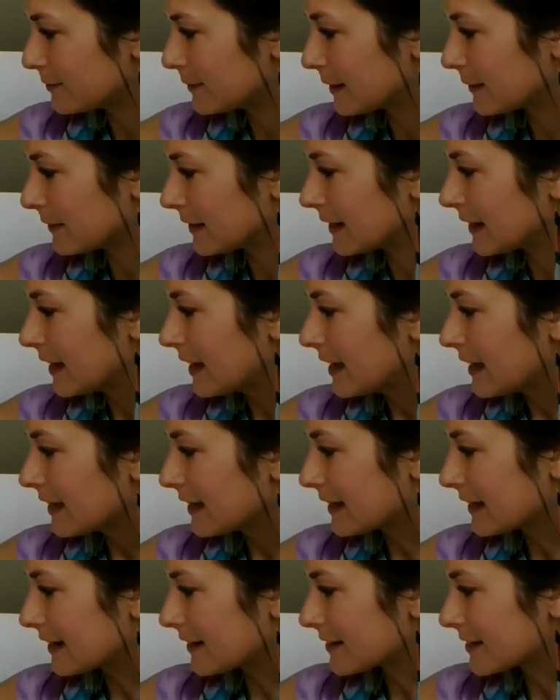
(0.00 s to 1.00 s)
maybe
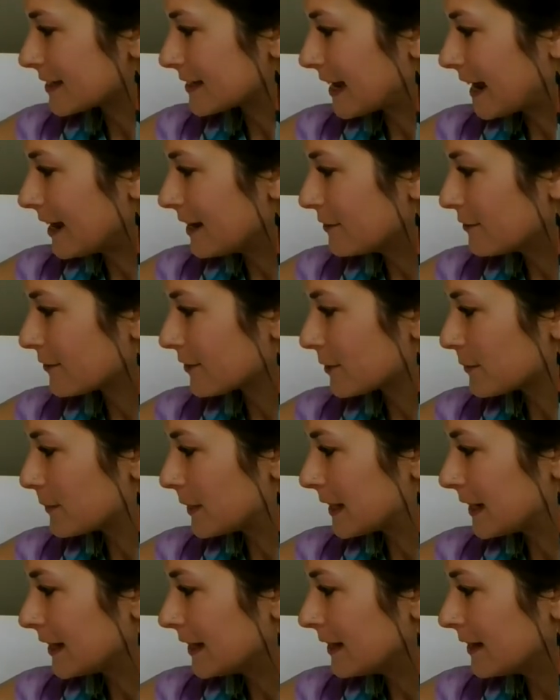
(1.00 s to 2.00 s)
get outside for a
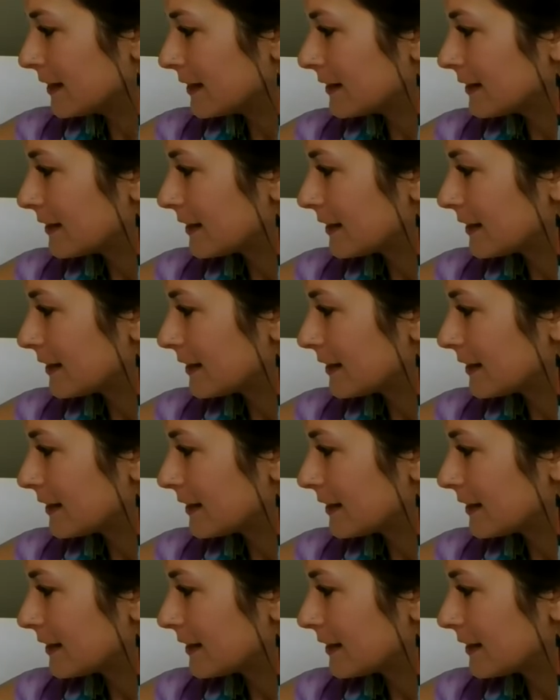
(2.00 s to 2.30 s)
minute.